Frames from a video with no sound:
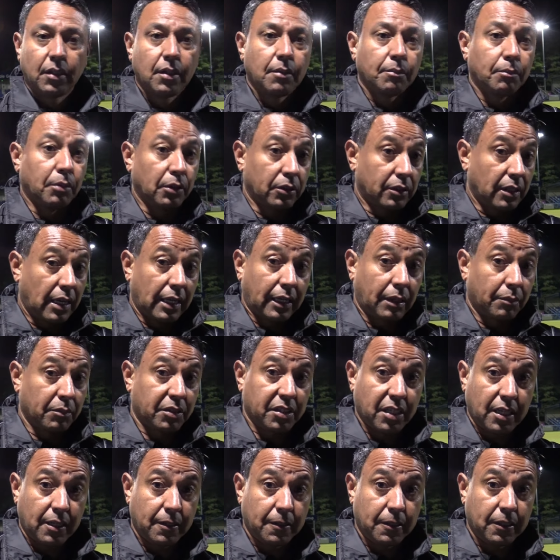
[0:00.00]
But like I'm
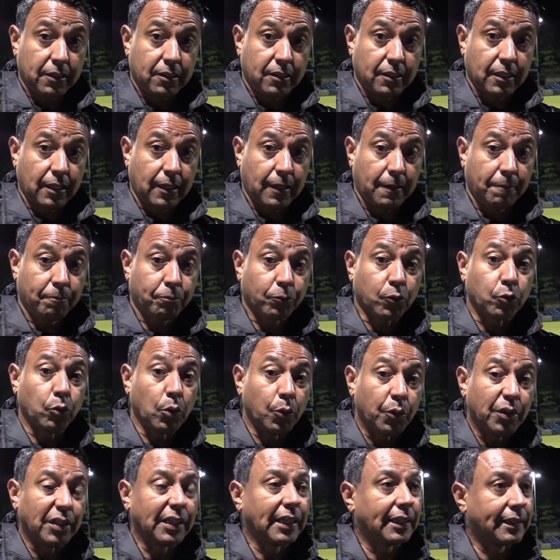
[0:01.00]
saying, is uh, we
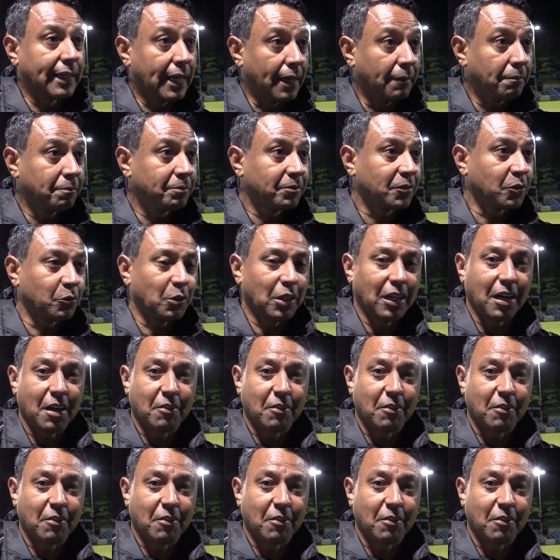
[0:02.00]
will get there. We have